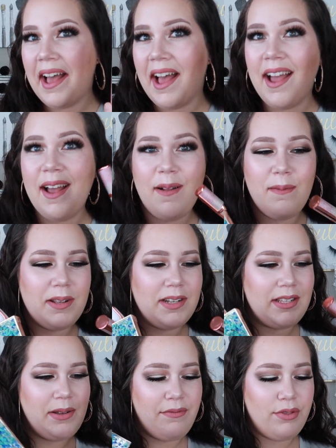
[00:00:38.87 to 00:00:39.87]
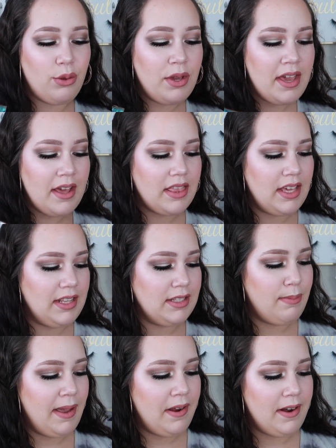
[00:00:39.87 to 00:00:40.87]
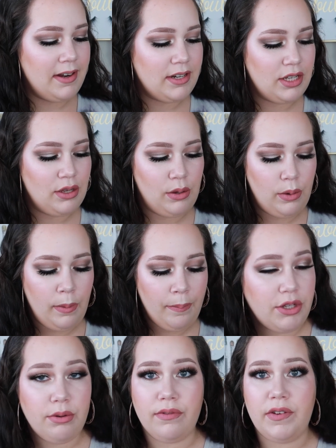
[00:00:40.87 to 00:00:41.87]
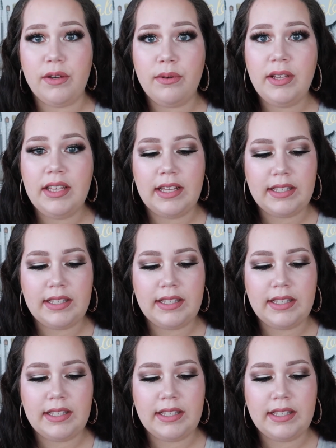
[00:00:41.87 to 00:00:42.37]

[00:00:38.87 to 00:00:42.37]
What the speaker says: So I have three things by her to review.